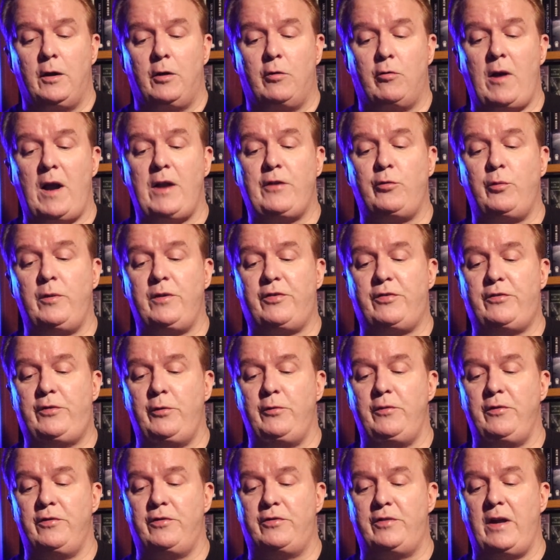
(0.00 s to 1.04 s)
Graduate
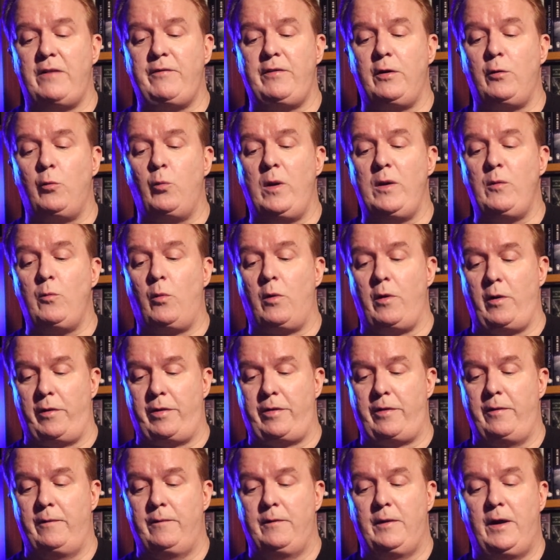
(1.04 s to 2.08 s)
student Xavier
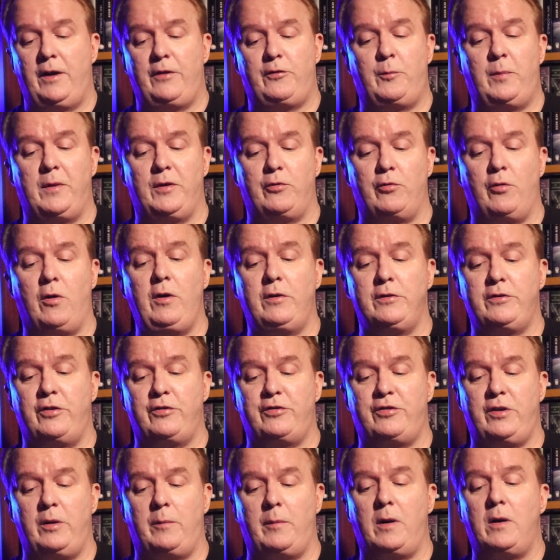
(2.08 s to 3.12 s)
Wentworth has been drawn to
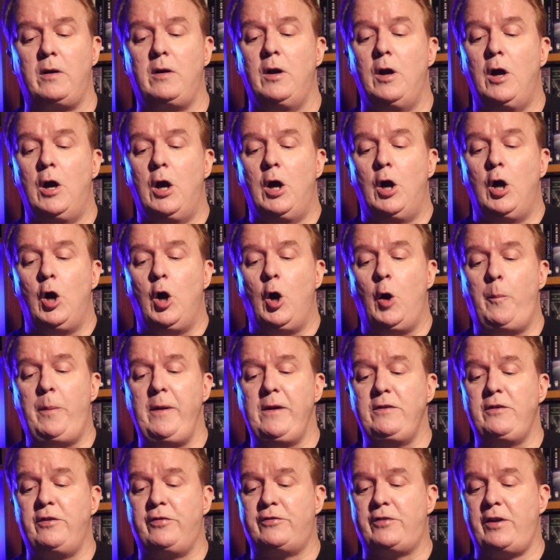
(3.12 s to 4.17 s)
Shimmer,
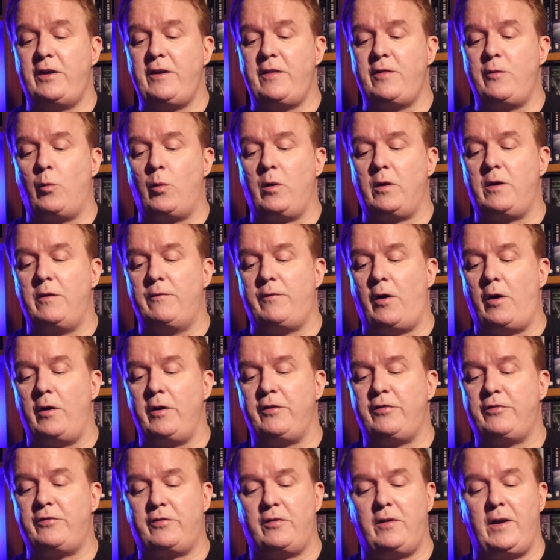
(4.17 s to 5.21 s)
hoping to study the work of
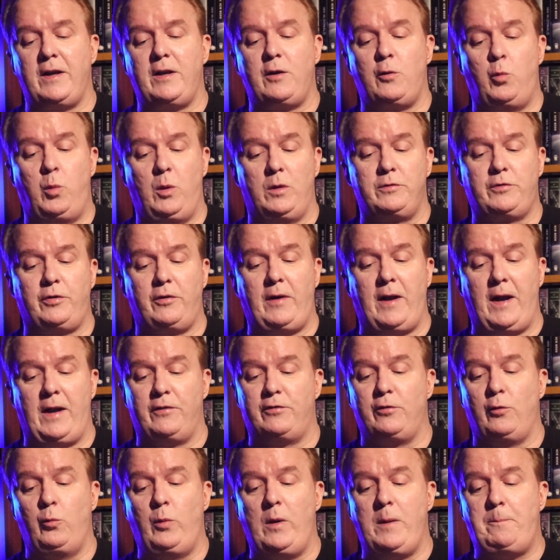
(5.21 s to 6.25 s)
artists like quilter
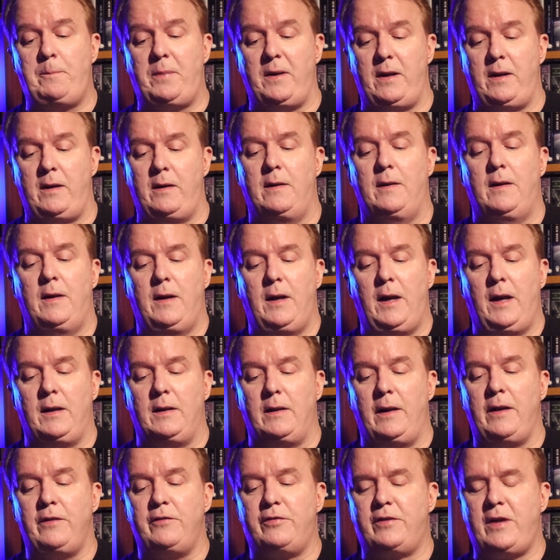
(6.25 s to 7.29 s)
Hazel Whitby and
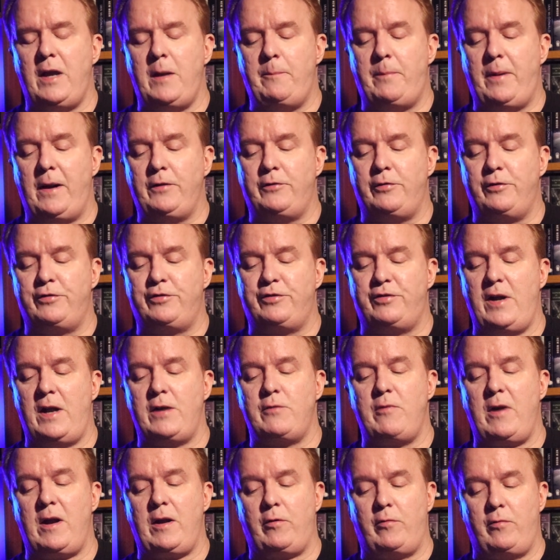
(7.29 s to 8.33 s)
landscape painter
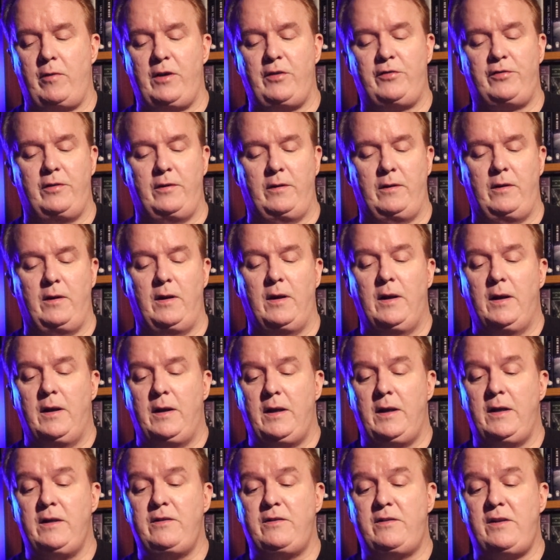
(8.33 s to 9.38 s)
Shadrach Grayson
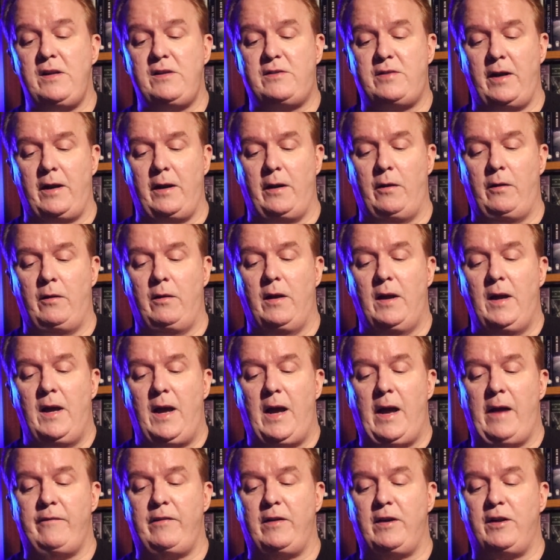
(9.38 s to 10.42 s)
in detail,
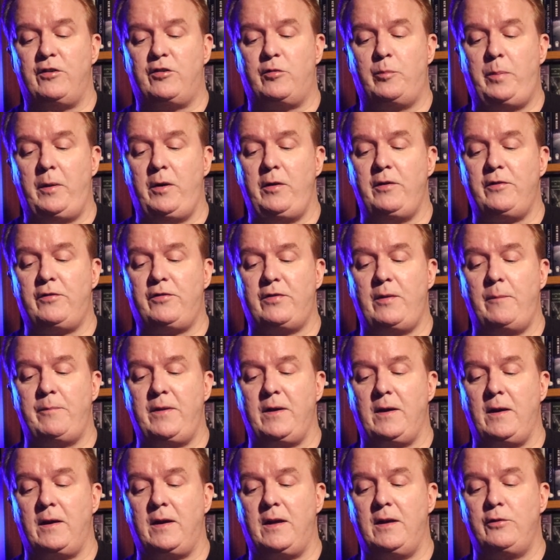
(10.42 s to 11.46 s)
having experienced
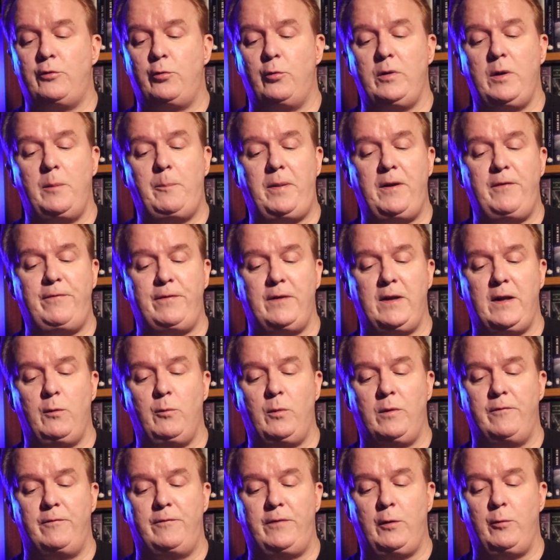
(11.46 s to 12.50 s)
something akin to an epiphany
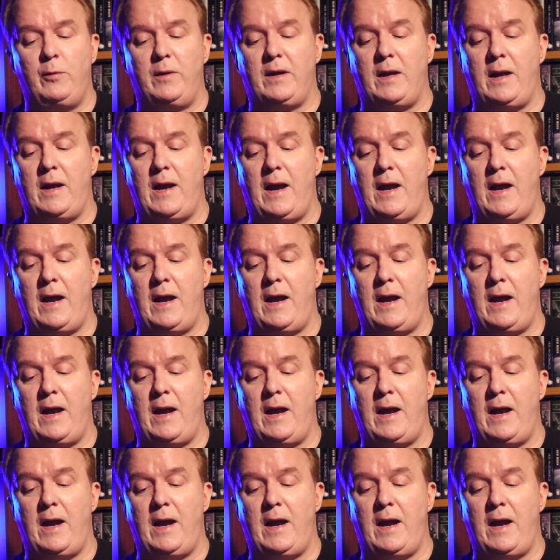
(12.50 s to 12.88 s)
when viewing a